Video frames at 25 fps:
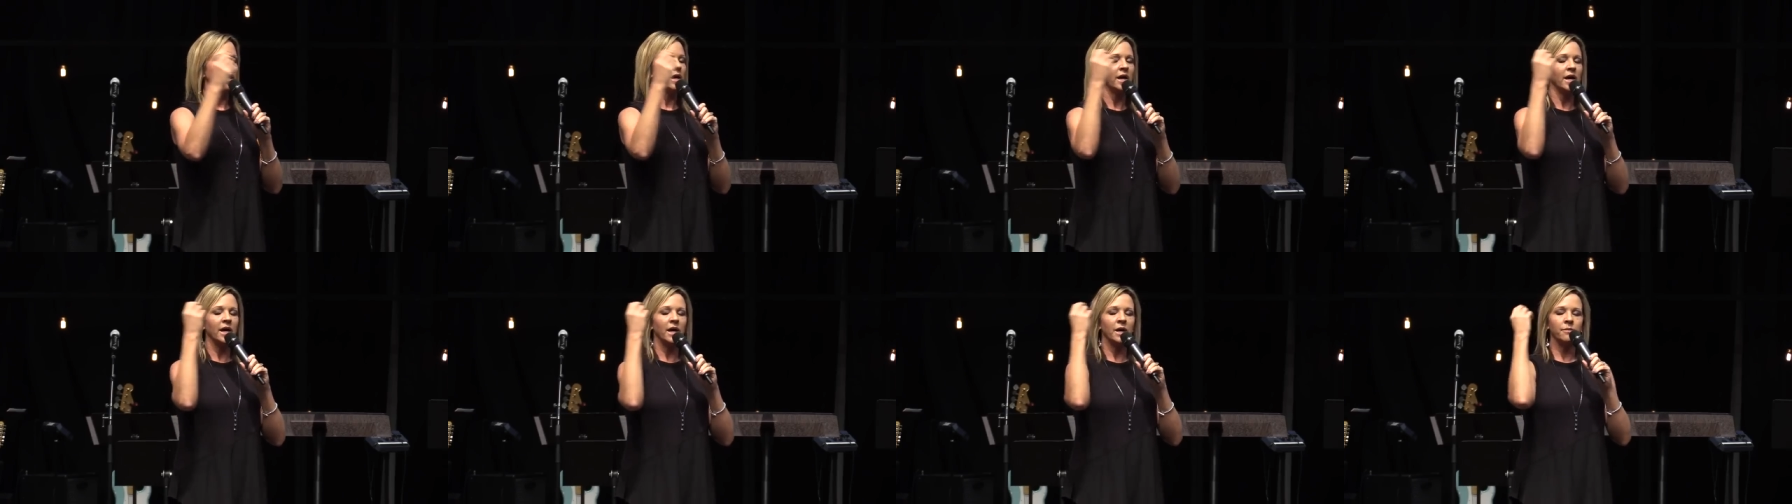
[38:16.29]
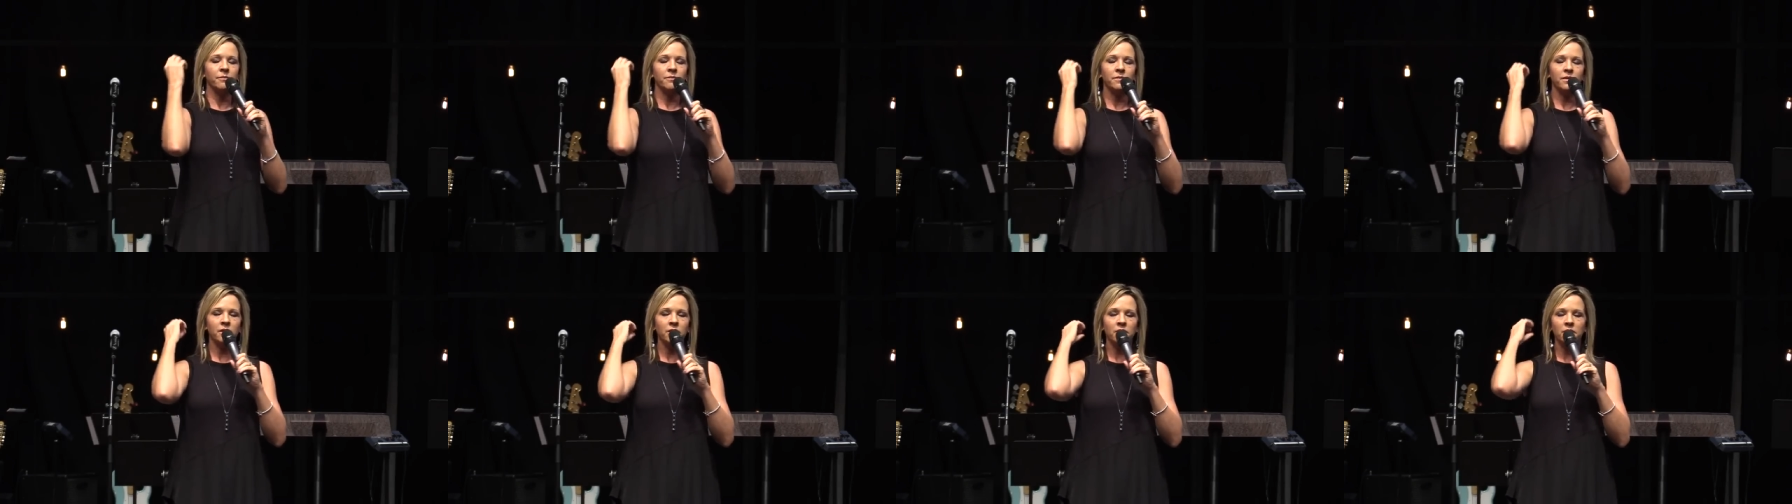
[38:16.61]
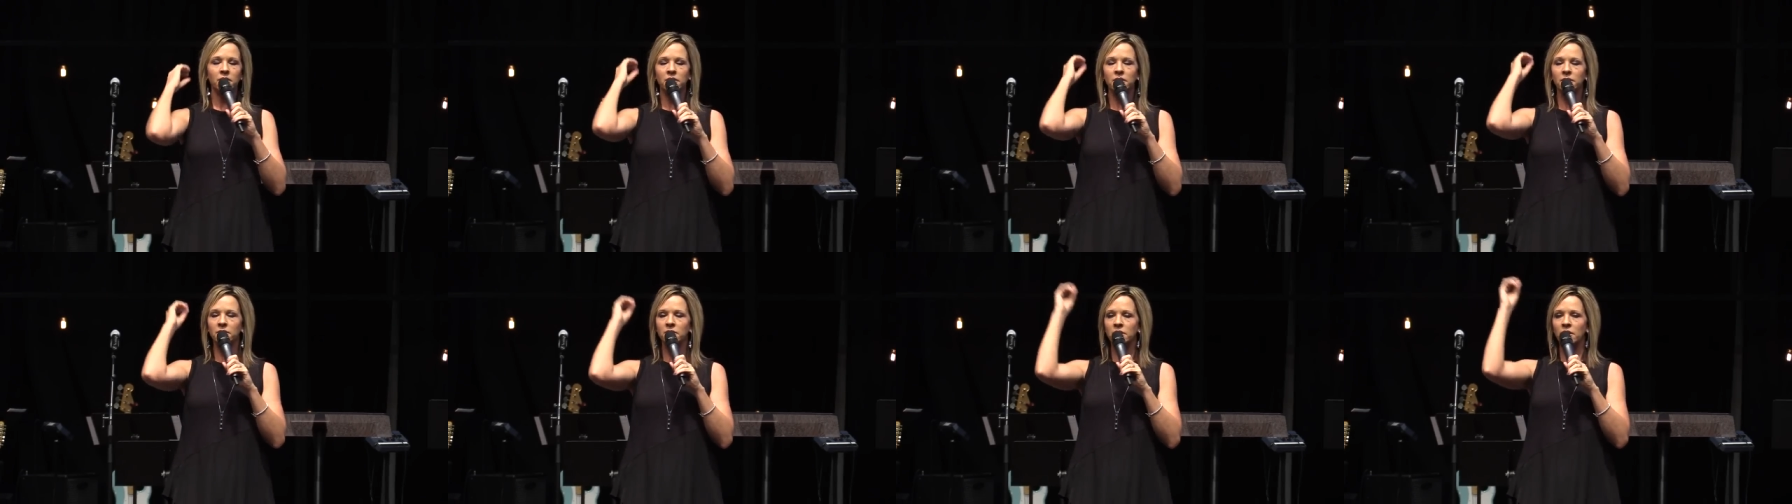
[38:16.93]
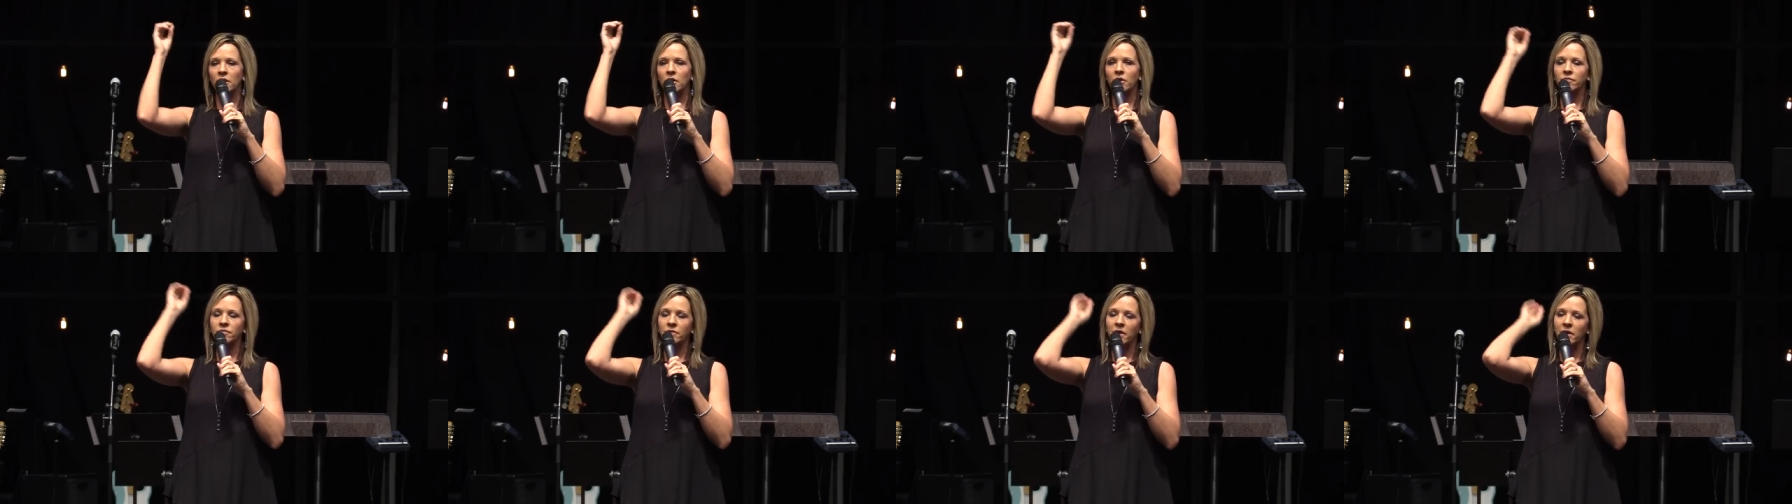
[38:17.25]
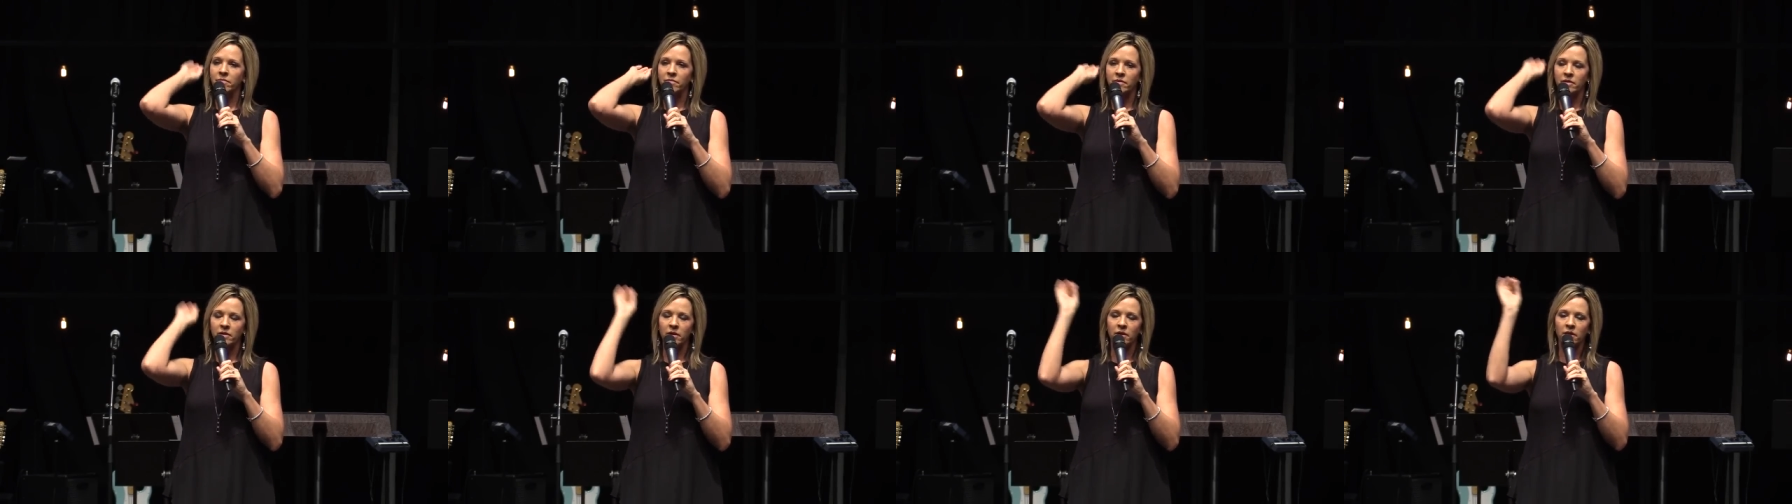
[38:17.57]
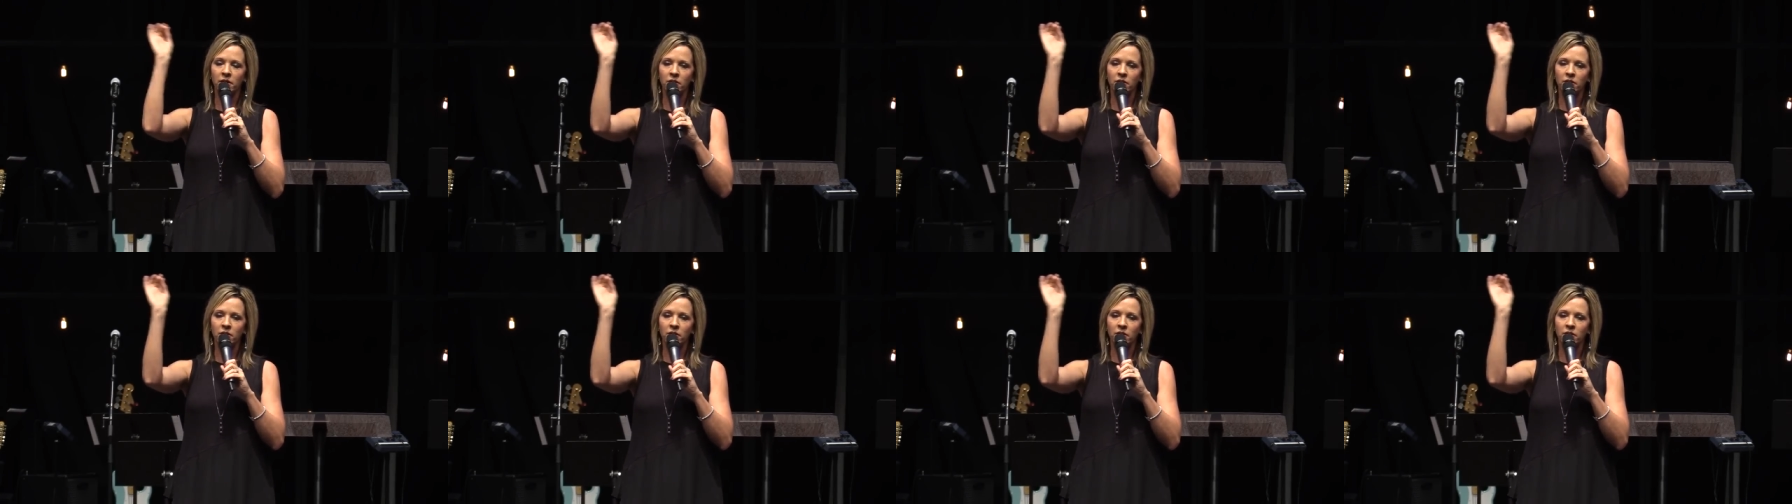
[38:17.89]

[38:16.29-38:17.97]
Um, you know, if you have an